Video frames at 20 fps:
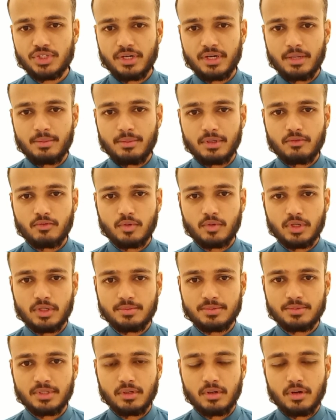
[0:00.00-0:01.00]
Arabic
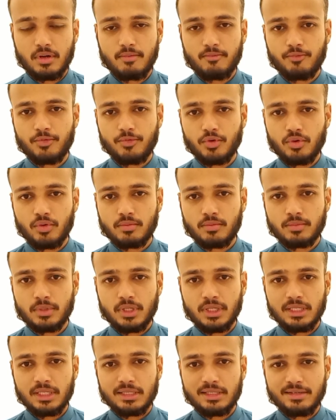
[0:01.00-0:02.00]
verbs come from
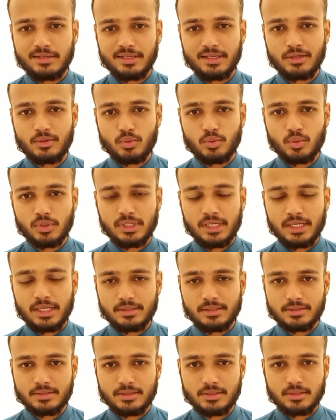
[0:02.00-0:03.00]
three root
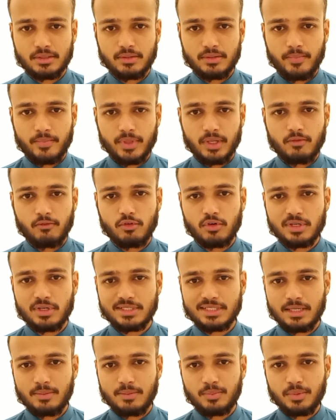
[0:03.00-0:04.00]
letters. For
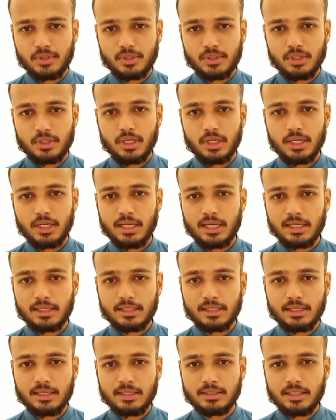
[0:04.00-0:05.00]
example,
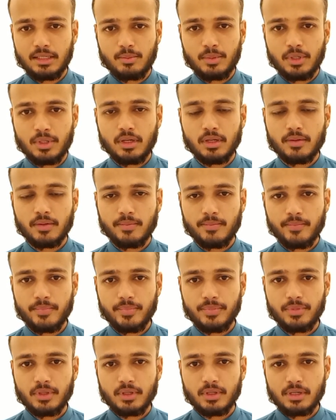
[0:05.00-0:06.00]
kataba,
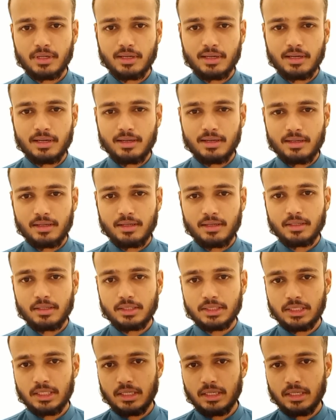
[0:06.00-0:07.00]

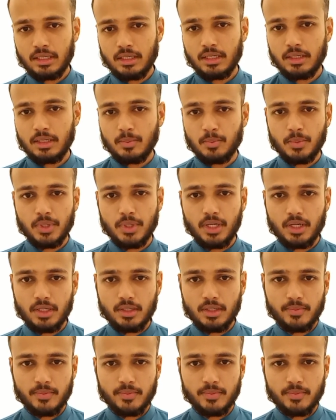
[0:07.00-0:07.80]
ka-ta-ba.